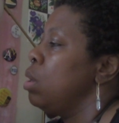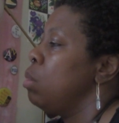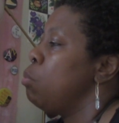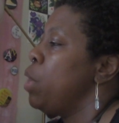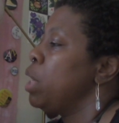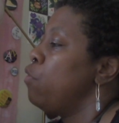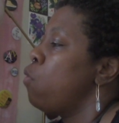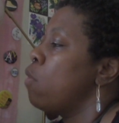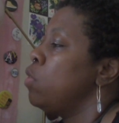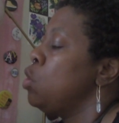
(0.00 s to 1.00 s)
Bringing
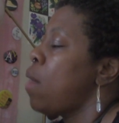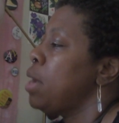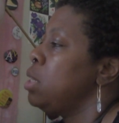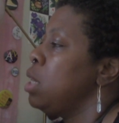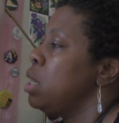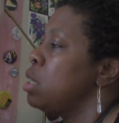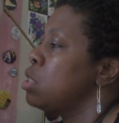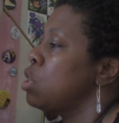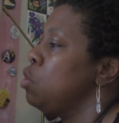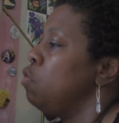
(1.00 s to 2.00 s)
forth new
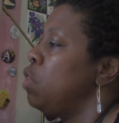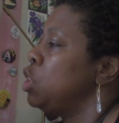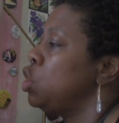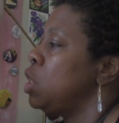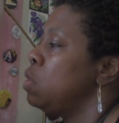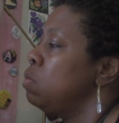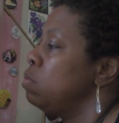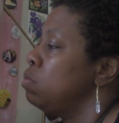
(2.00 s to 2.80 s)
ideas, a new vision.